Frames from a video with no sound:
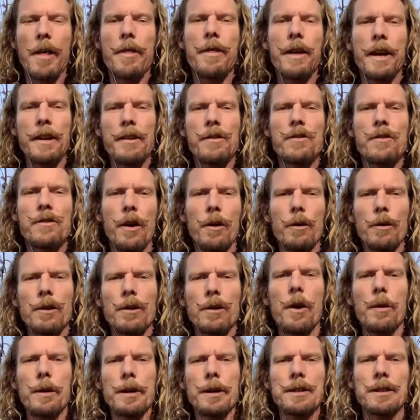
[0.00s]
then don't
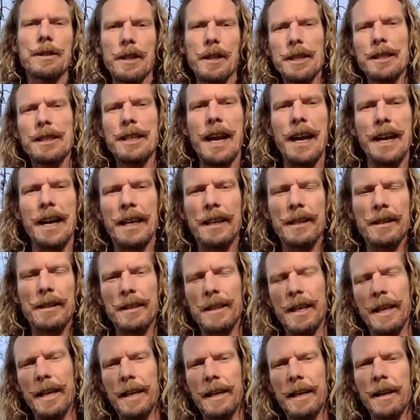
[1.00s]
go into the dating
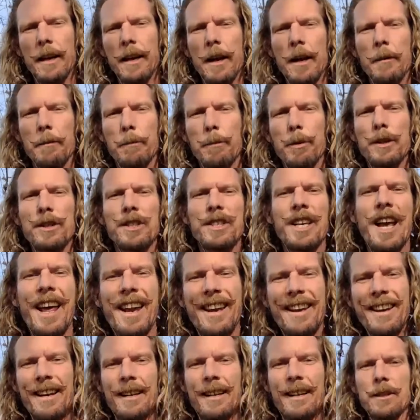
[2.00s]
scene
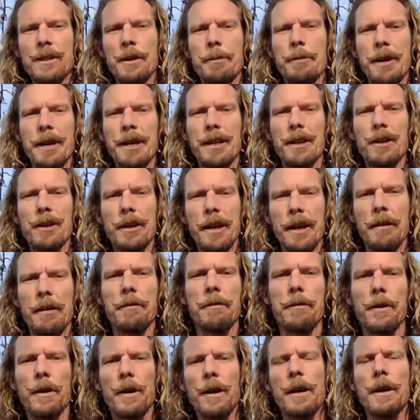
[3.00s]
pretending to be looking
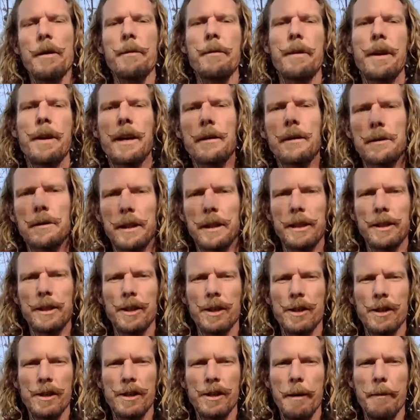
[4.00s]
for a committed
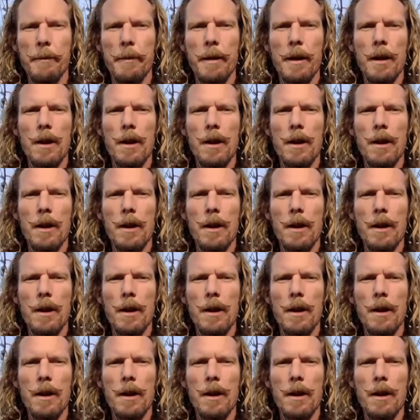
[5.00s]
relationship,